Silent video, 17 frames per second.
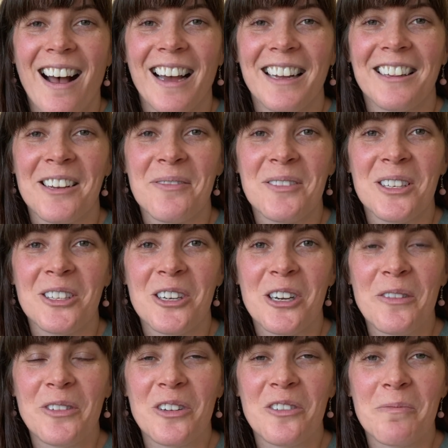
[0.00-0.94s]
I'd love to
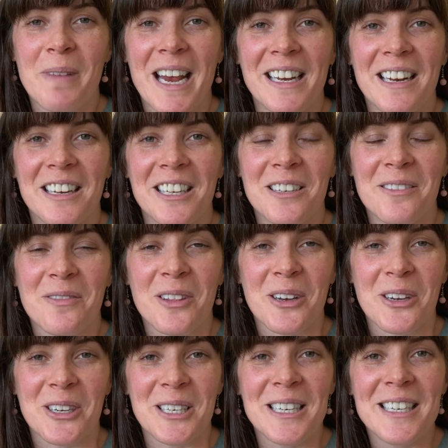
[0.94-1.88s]
know if you've made any of
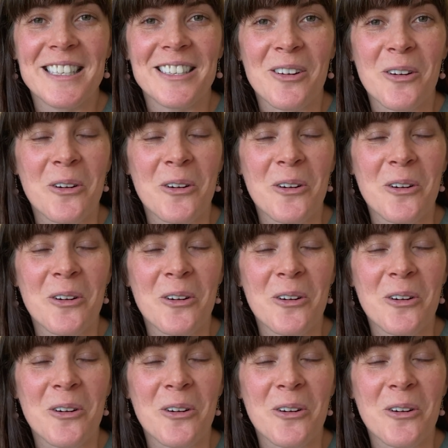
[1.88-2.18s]
those,